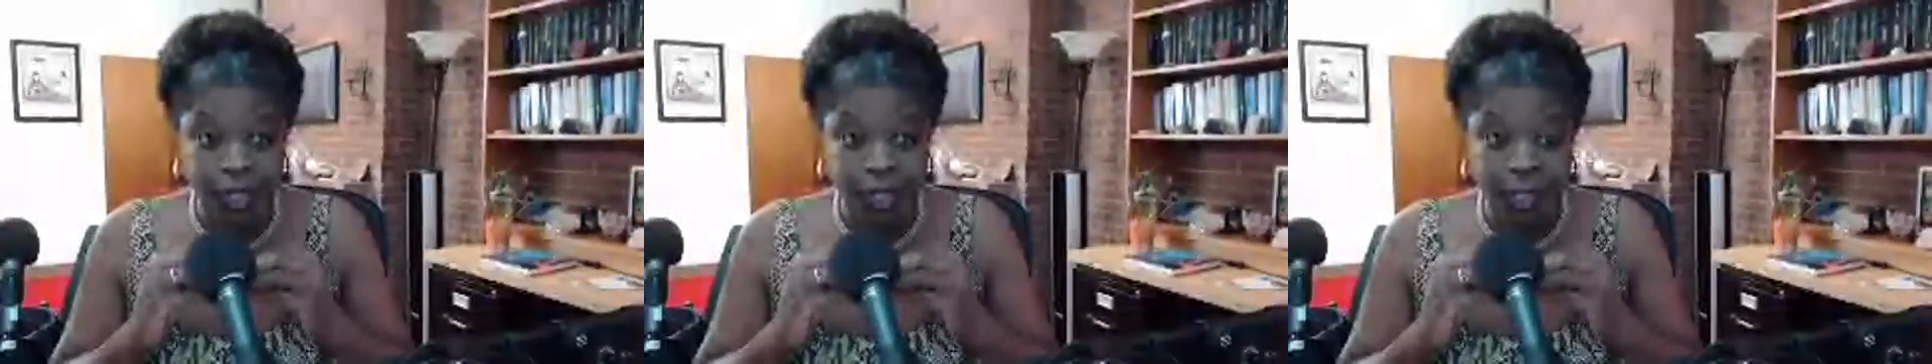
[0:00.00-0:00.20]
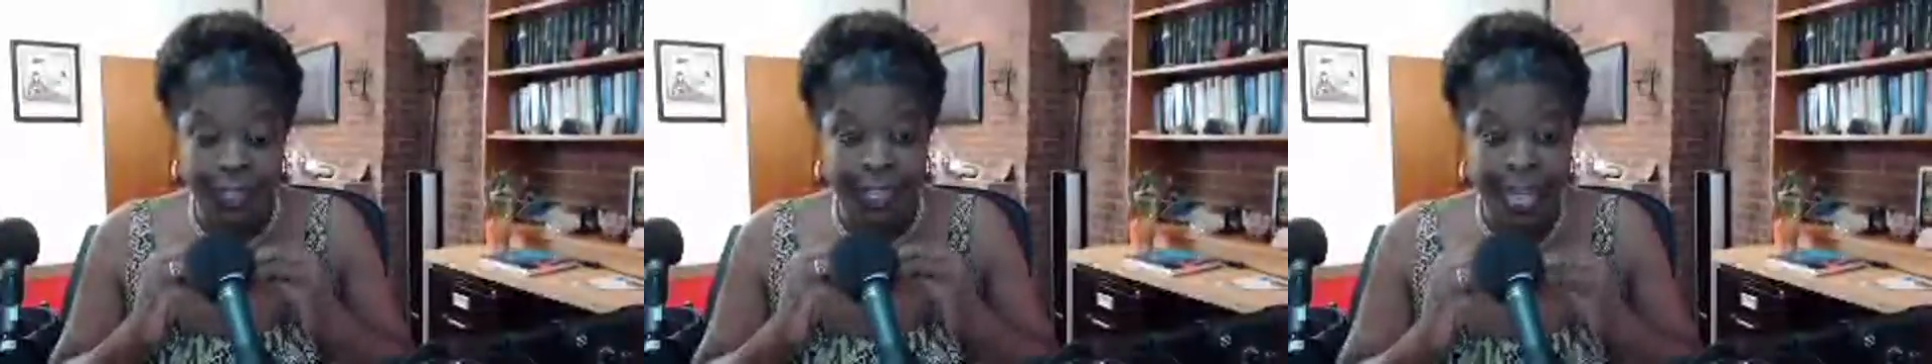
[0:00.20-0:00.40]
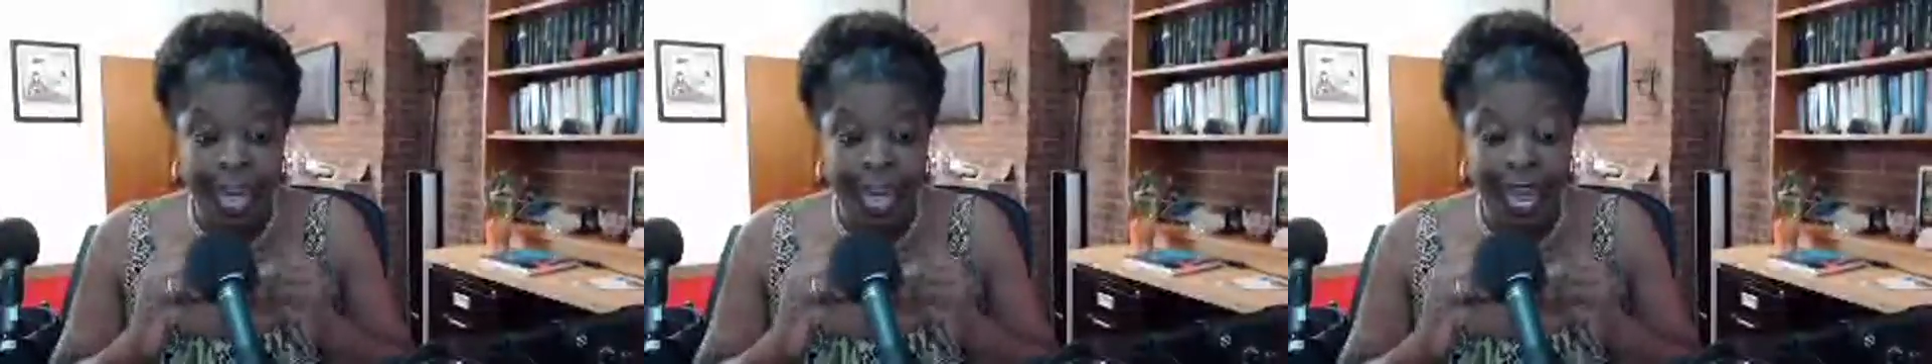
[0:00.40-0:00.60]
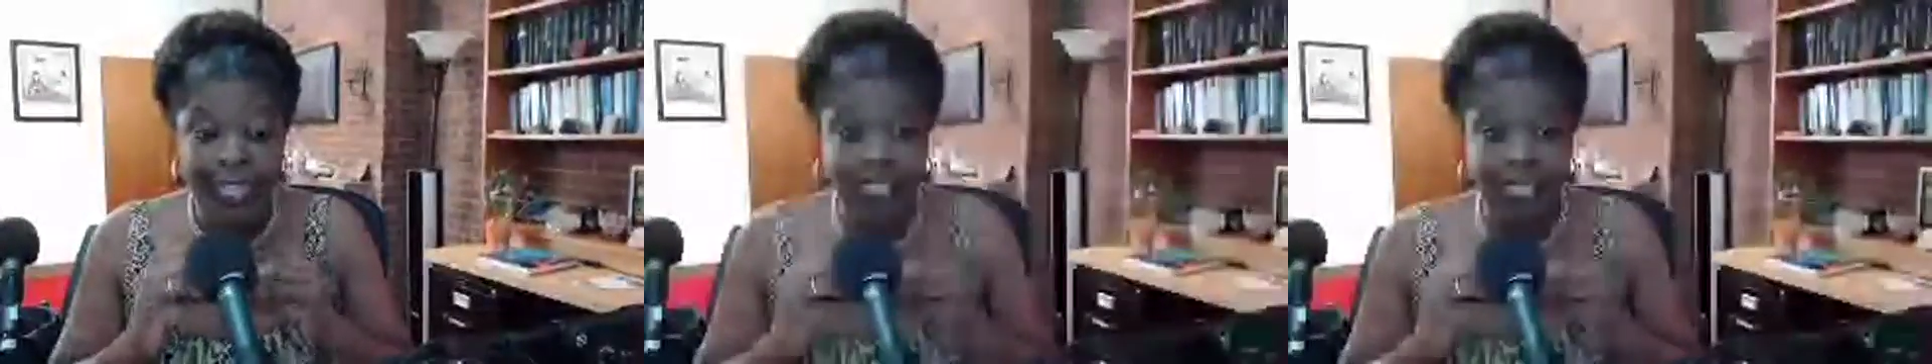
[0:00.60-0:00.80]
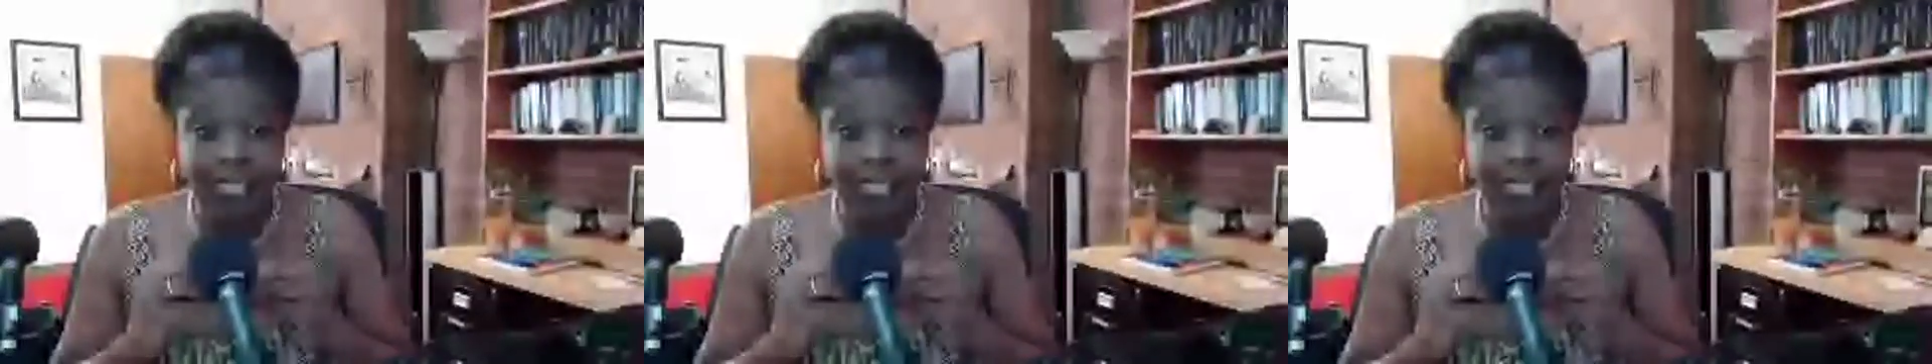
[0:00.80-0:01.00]

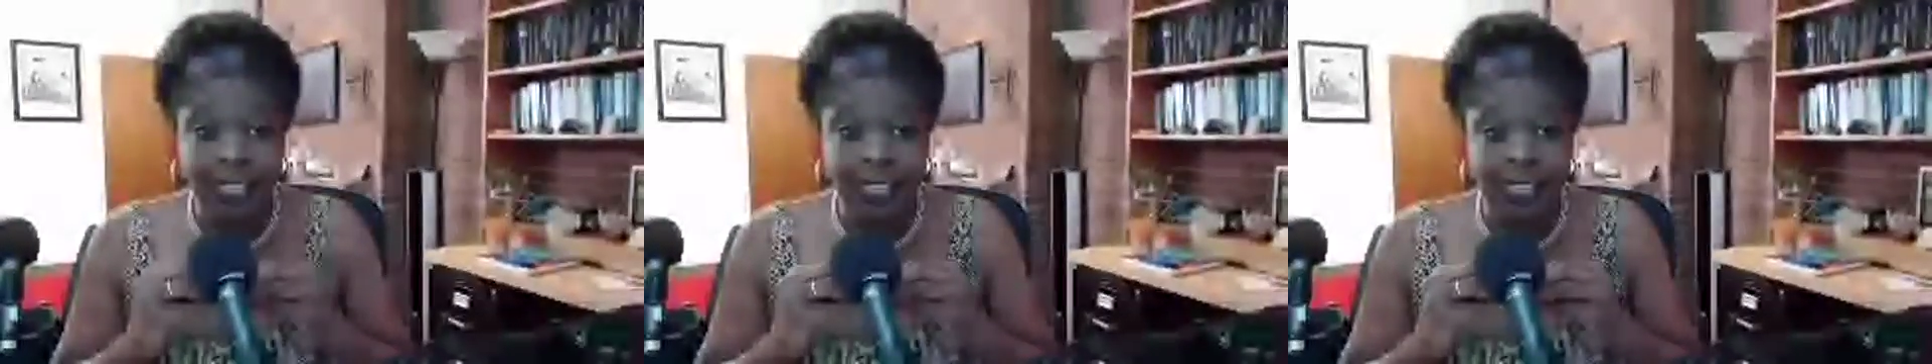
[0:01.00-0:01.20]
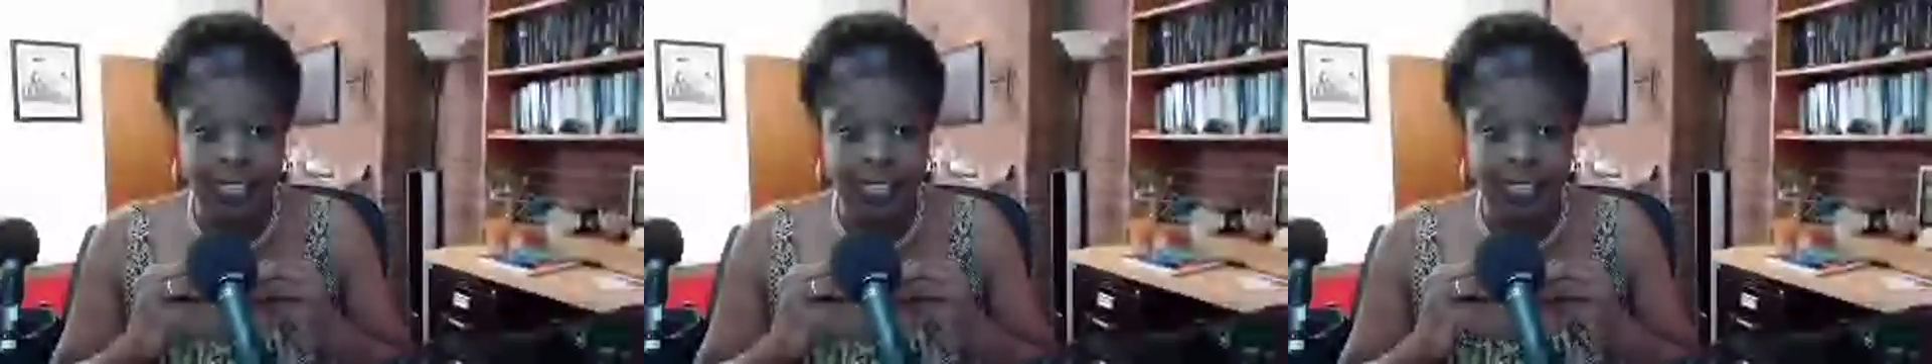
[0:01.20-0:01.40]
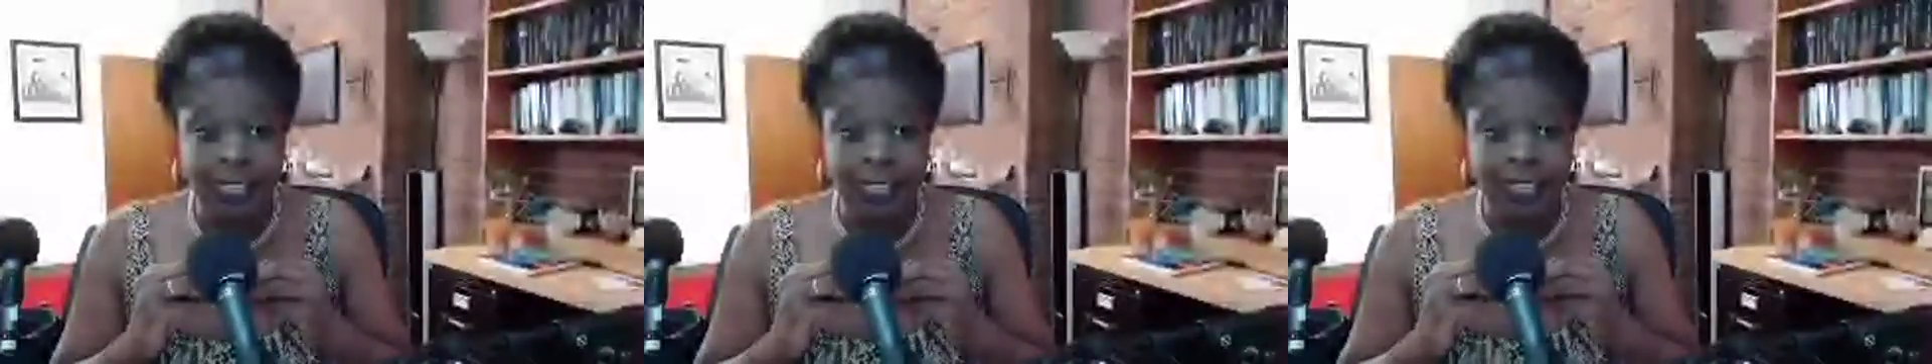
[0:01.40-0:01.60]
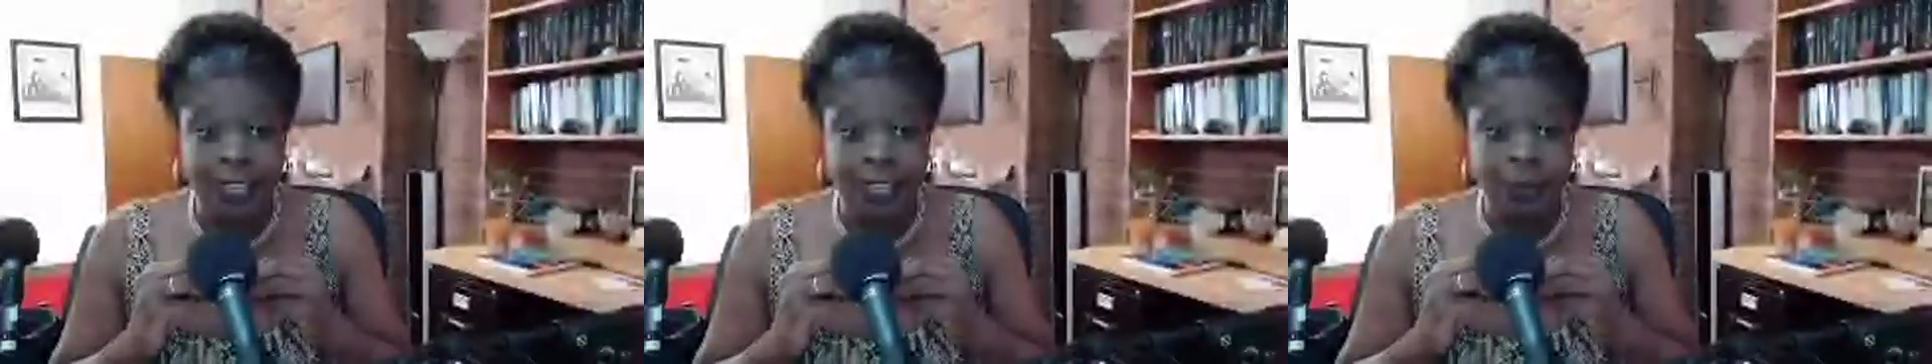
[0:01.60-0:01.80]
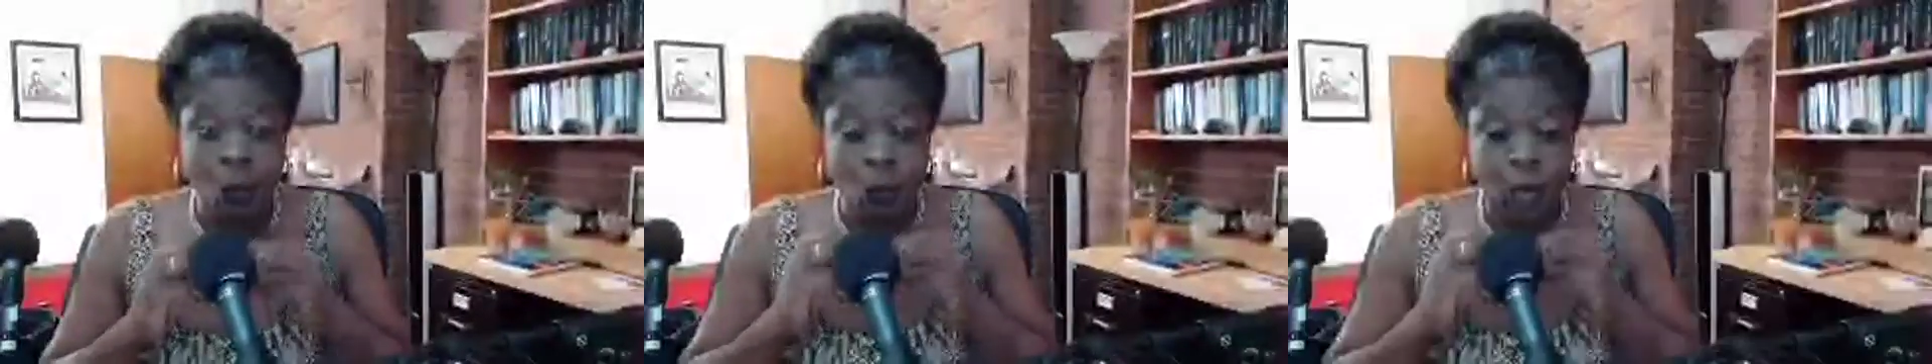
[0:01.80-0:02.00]
that
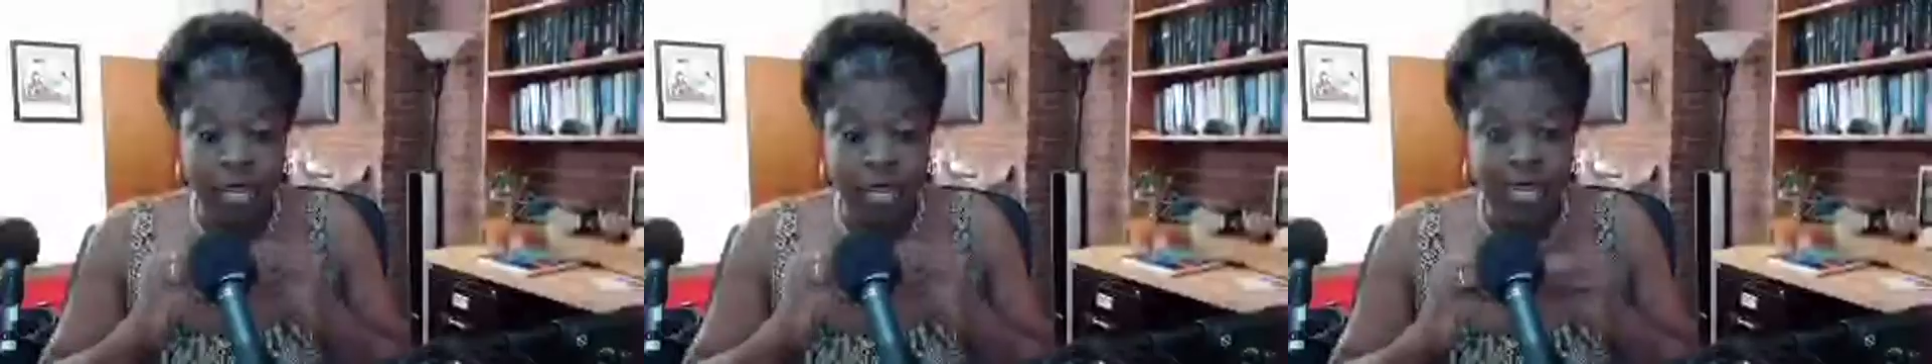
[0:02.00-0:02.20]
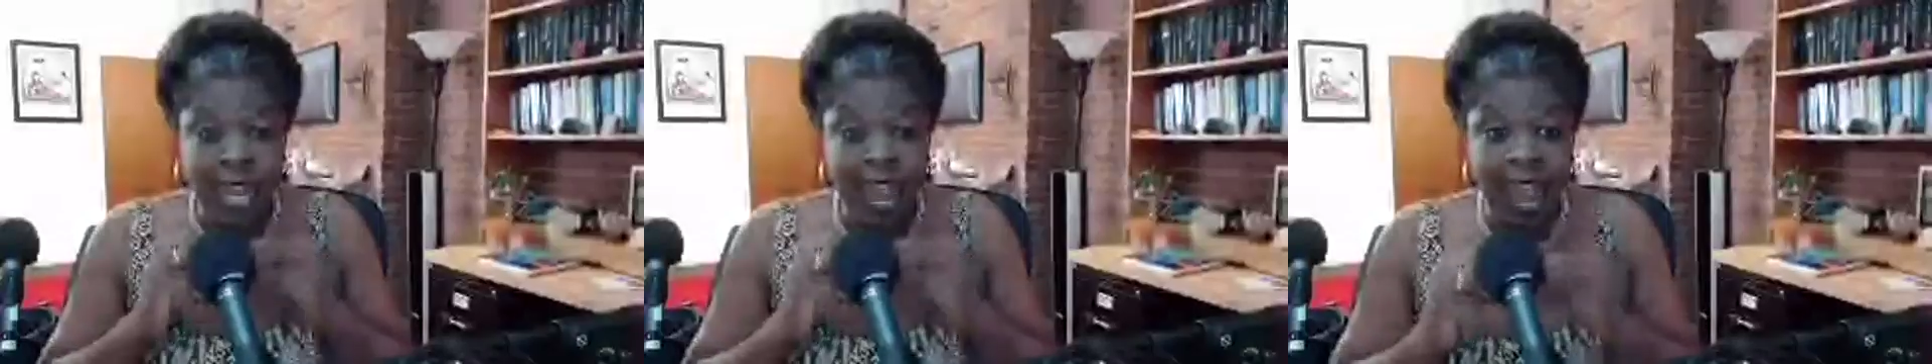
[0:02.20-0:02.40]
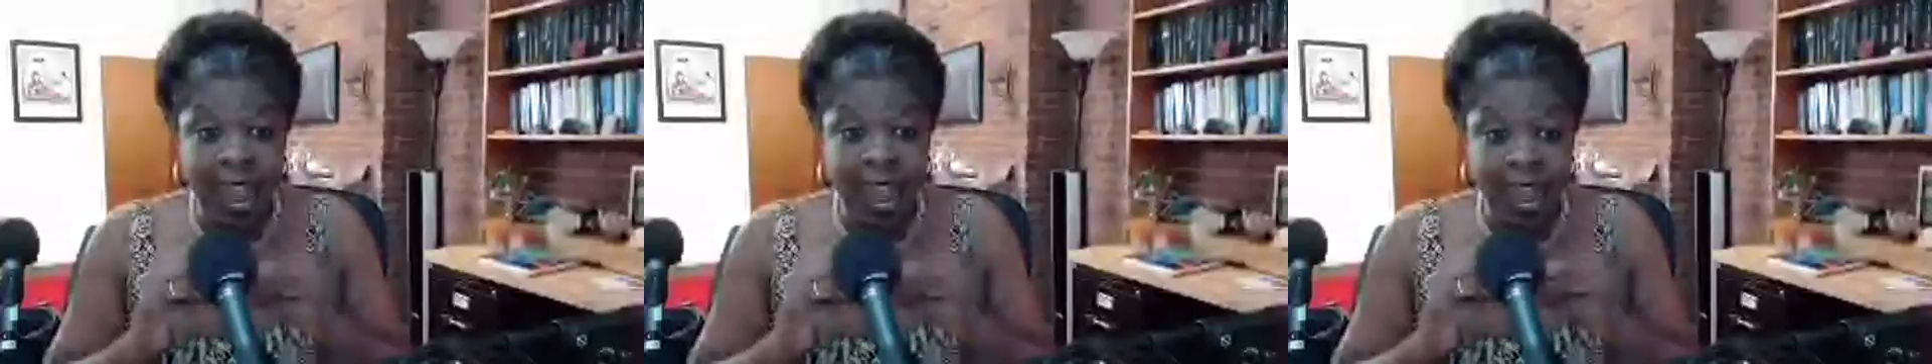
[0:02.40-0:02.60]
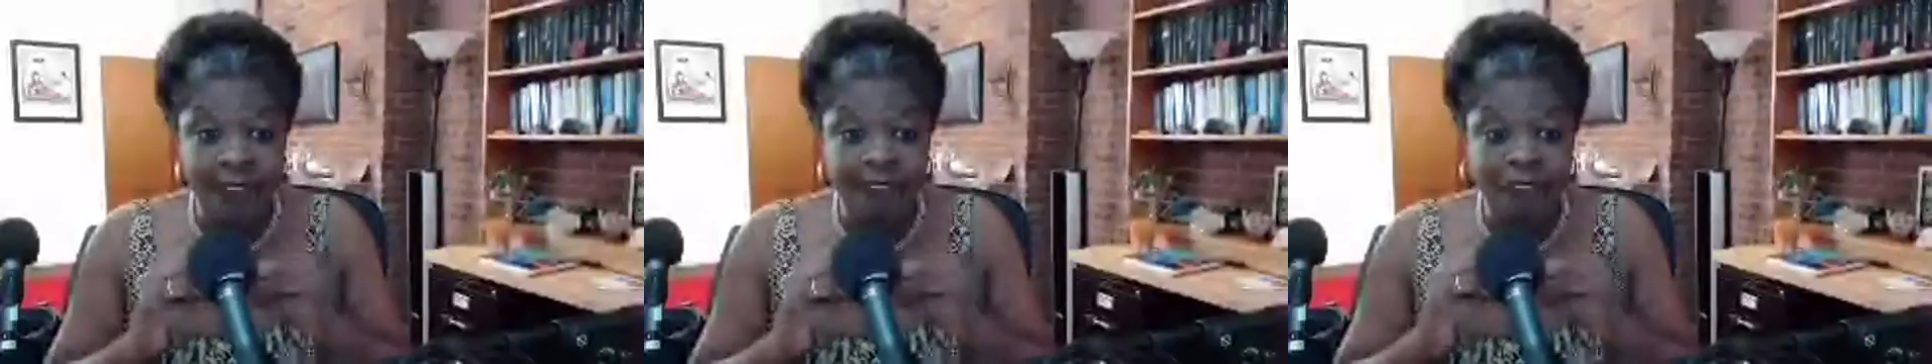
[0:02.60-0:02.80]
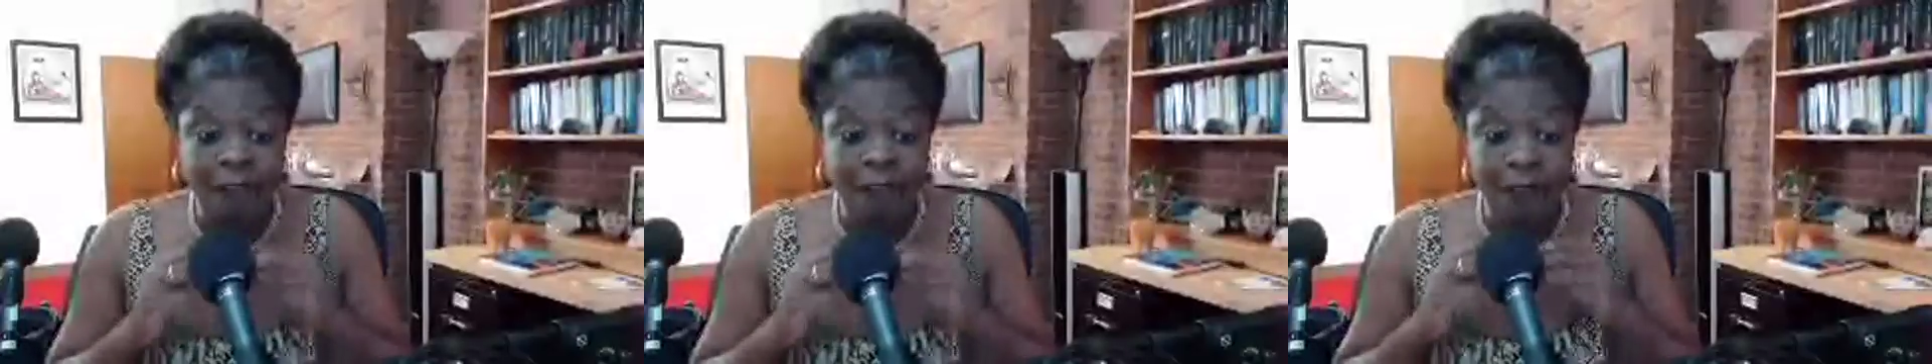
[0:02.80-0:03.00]
we have